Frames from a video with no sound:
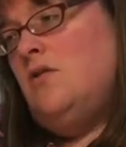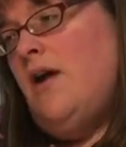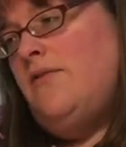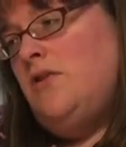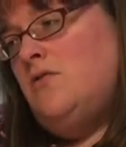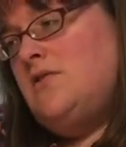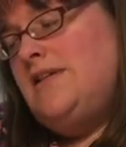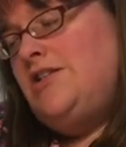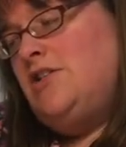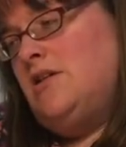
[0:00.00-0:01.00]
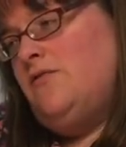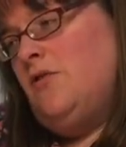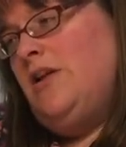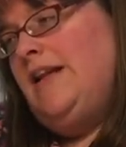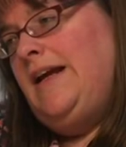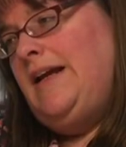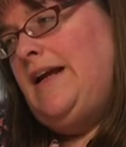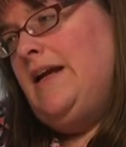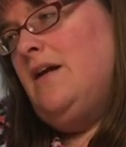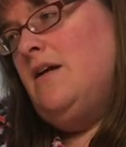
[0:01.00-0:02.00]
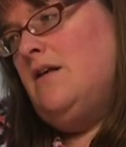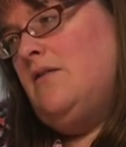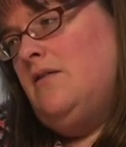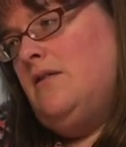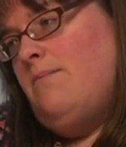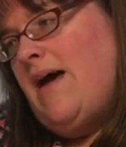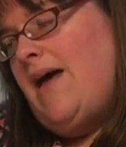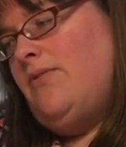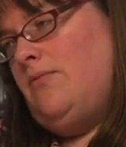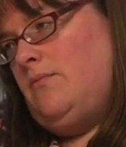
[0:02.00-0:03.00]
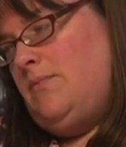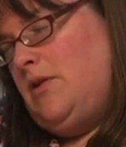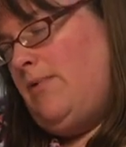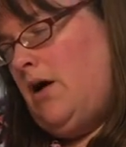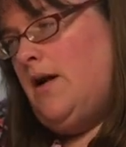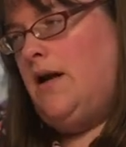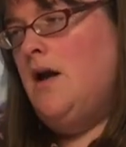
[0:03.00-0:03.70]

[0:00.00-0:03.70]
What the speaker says: don't have to use these just for cleaning the potty.